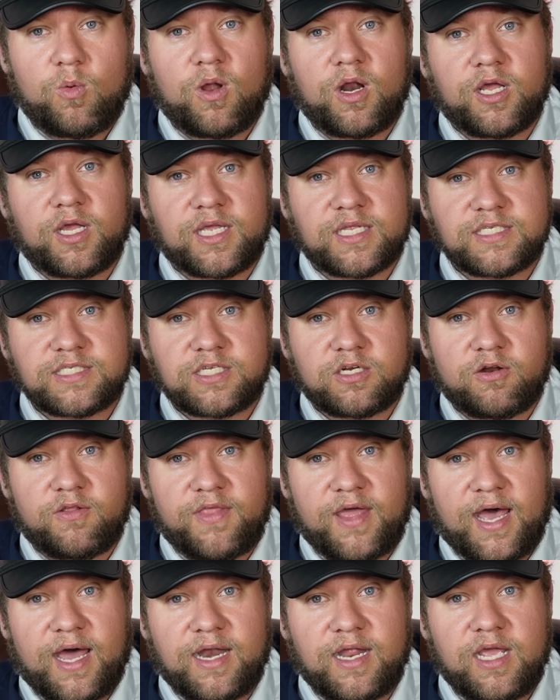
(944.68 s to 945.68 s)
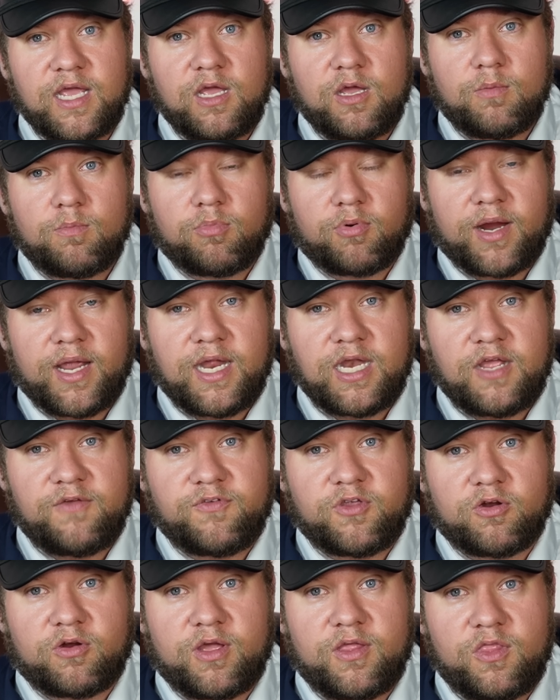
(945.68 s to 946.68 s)
want to consider that brand
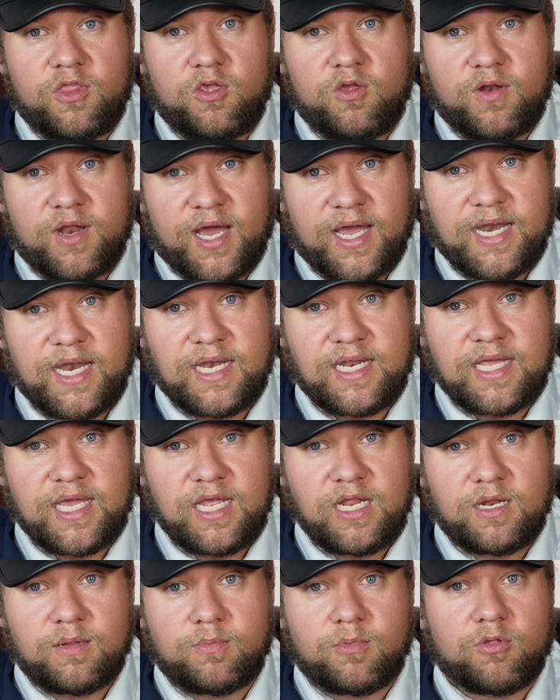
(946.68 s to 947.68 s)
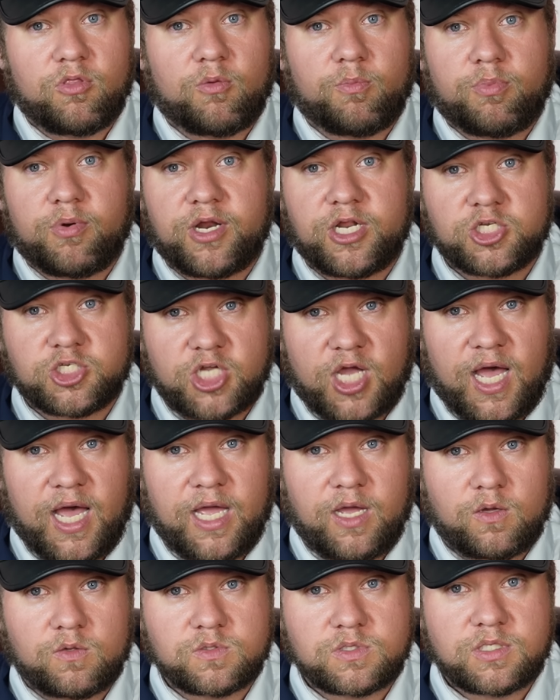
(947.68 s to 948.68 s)
if you're in the United Kingdom or the British
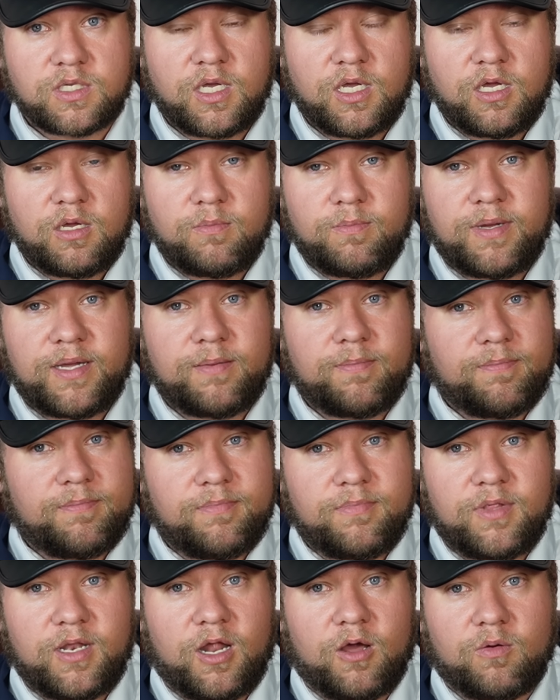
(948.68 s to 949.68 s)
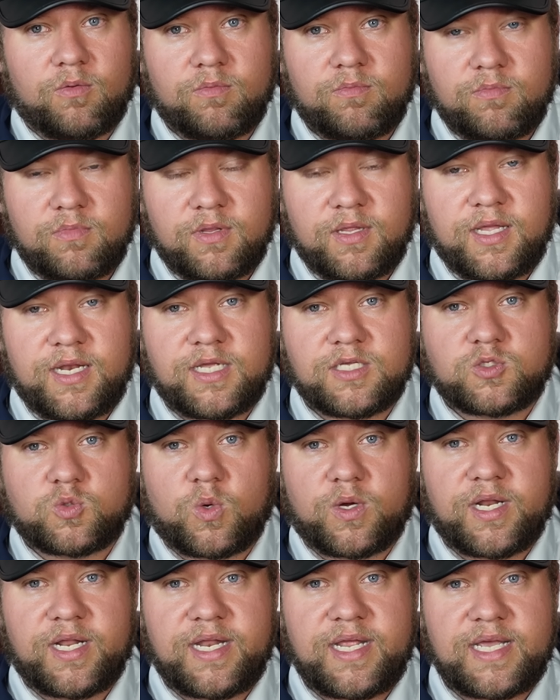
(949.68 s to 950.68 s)
Isles. But, you know, it is
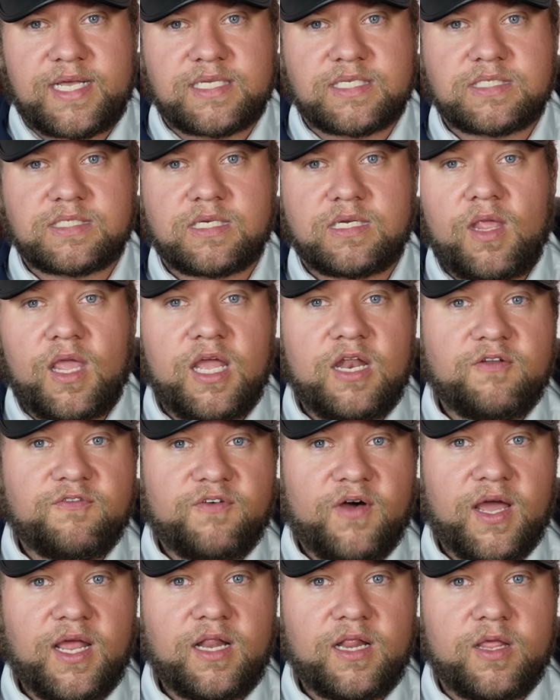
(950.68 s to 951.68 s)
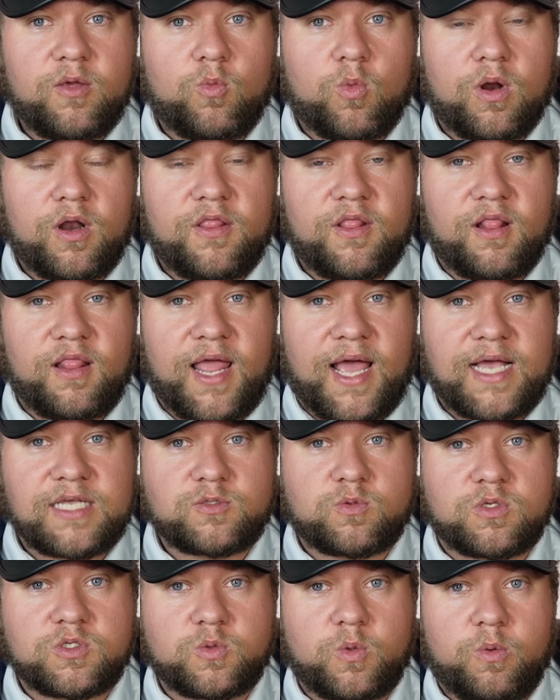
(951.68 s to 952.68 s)
what it is. And finally, one of the
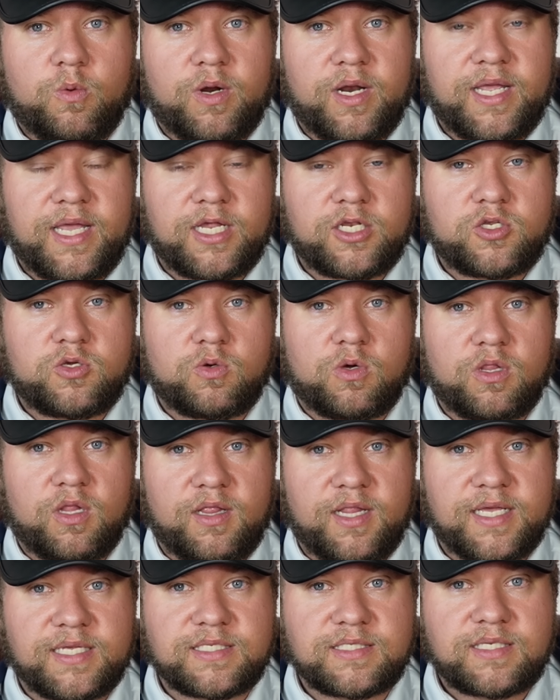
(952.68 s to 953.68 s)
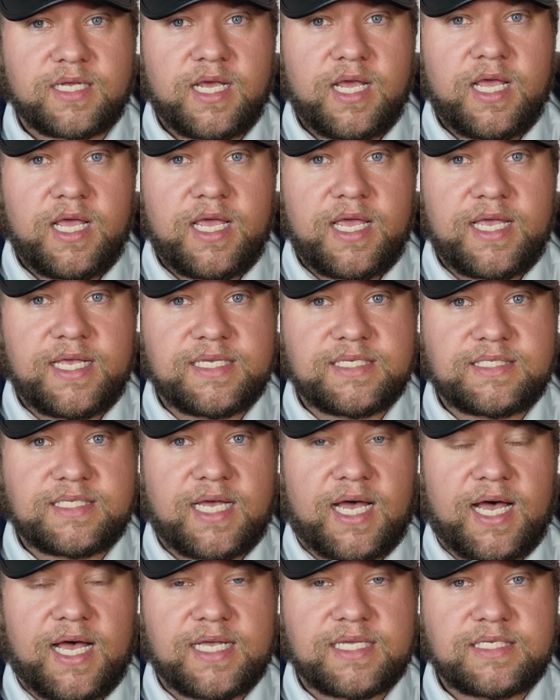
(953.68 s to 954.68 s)
last ones we want to get to on the list is
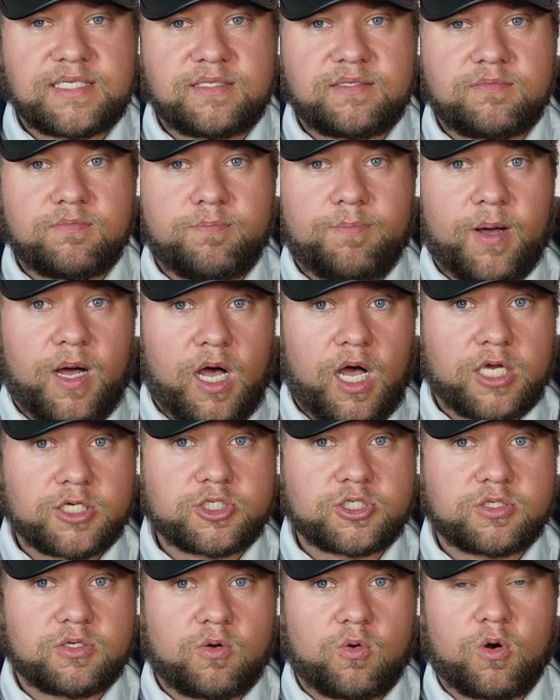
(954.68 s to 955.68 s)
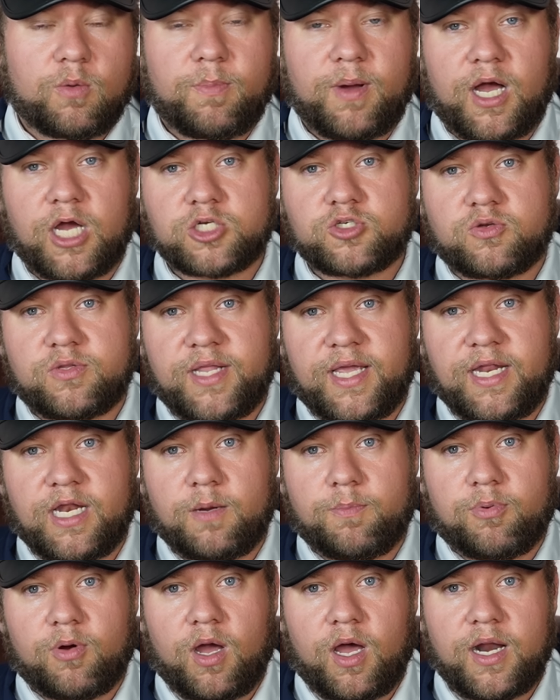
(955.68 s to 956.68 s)
uh, Bosch or Bosch
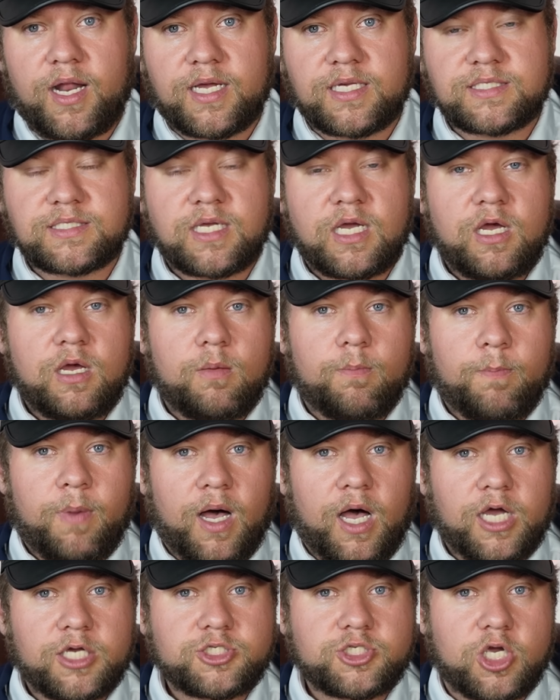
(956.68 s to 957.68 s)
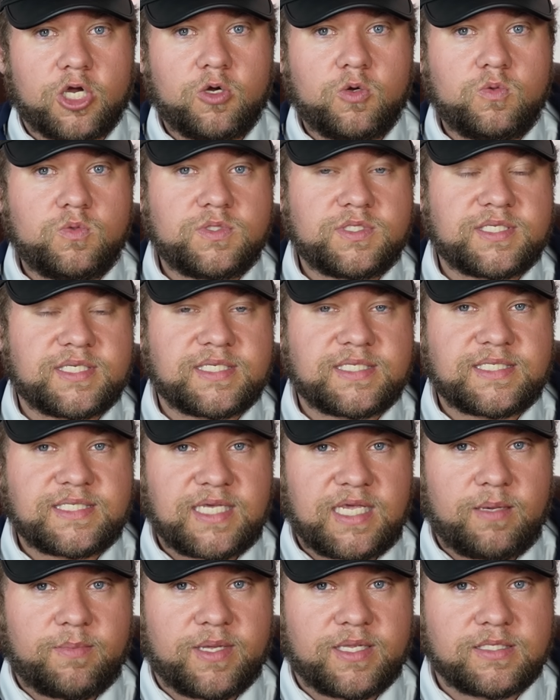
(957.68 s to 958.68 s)
related products. Bosch owns
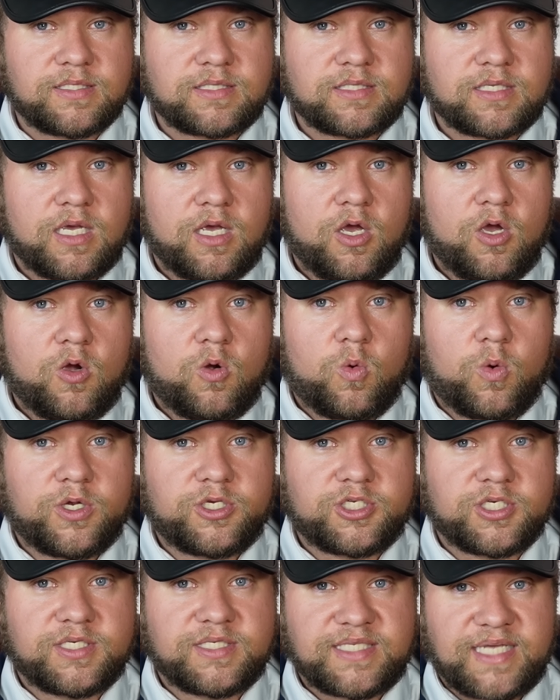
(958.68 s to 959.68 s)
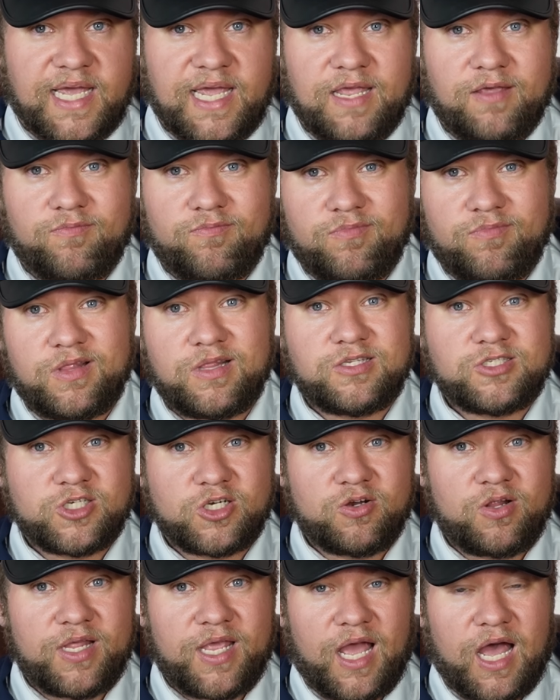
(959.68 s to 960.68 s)
Siemens, which is a
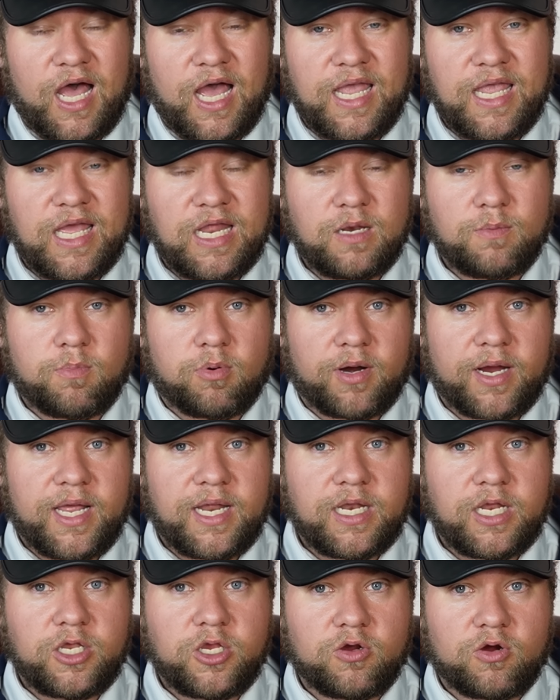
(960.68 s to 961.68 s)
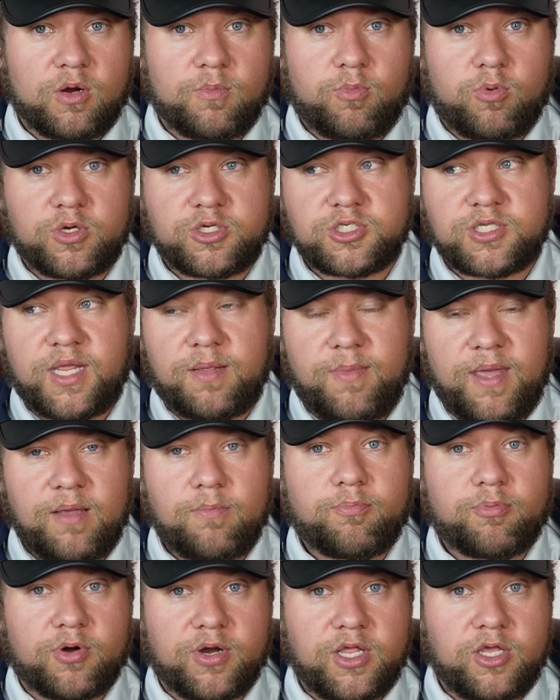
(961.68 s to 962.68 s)
generally high end brand in Europe, which they
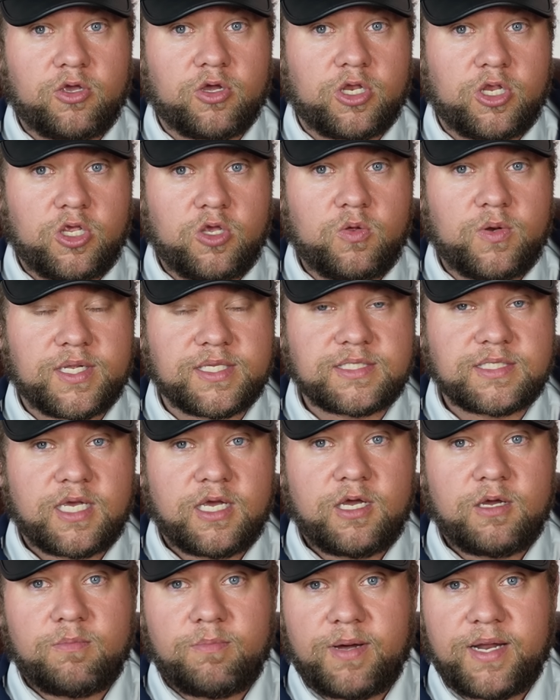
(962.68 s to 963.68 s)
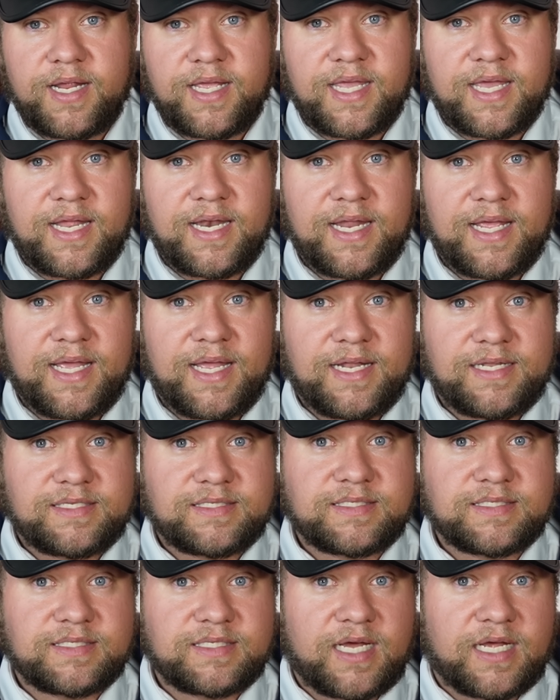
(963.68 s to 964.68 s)
make pretty good units. But again,
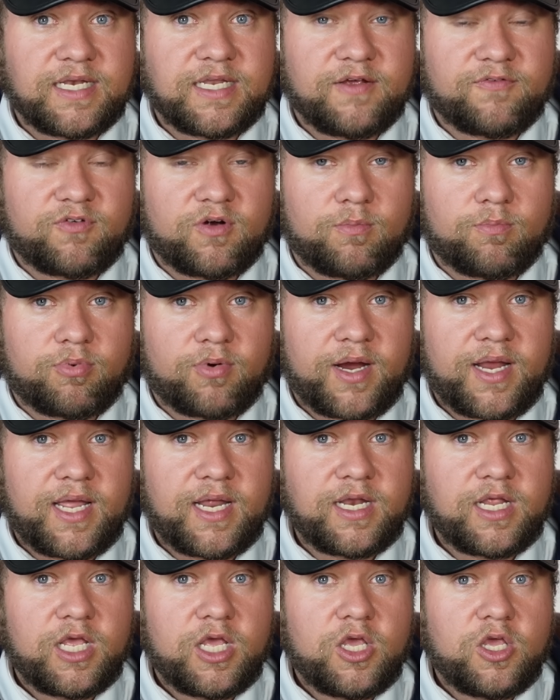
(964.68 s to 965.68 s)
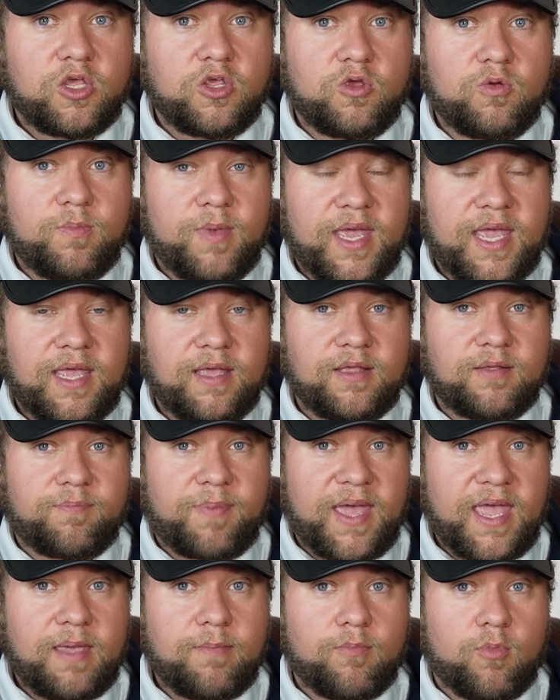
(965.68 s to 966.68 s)
it's a different brand. You may
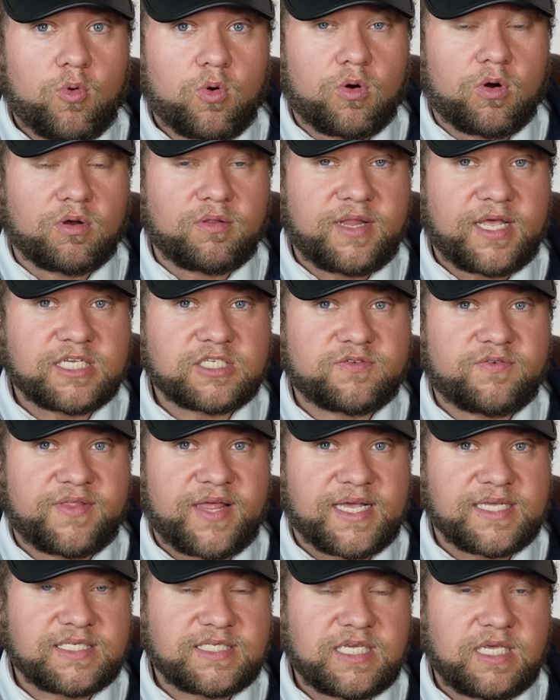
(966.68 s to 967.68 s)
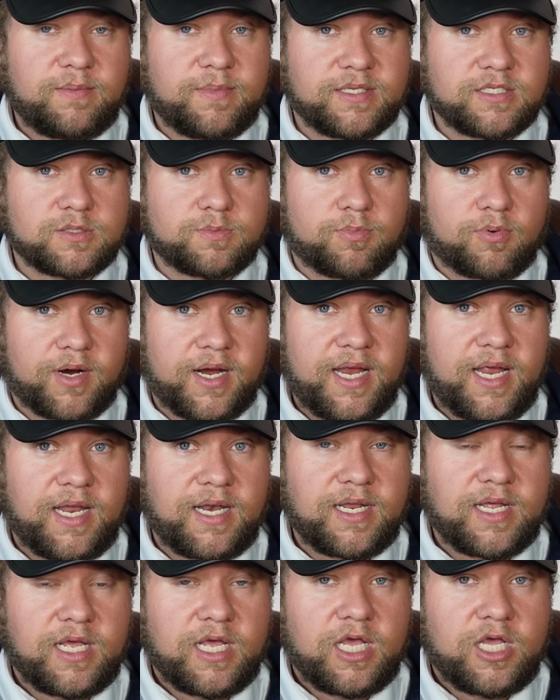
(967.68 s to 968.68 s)
pay more or less for that Siemens
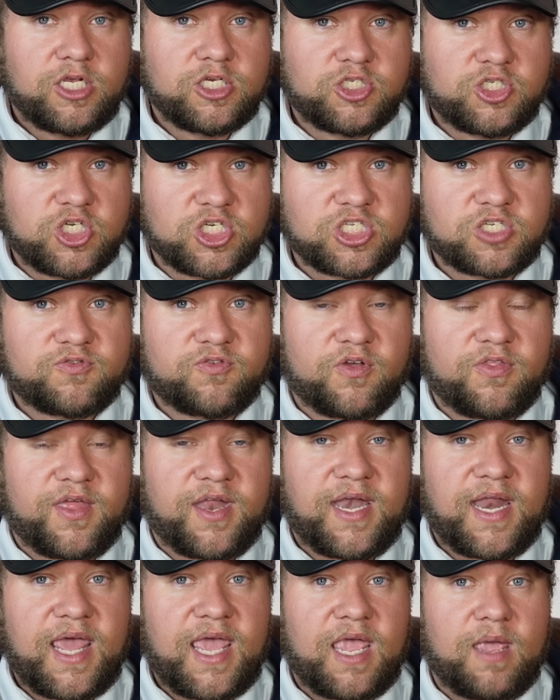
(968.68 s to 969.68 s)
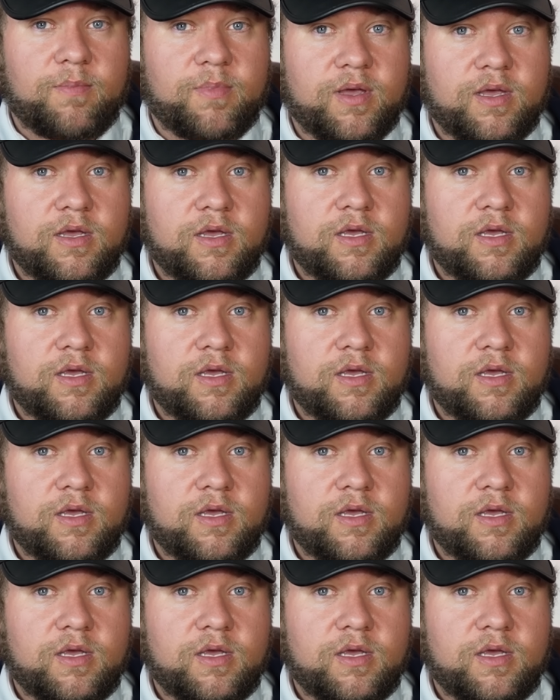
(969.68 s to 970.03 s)
brand just for the name,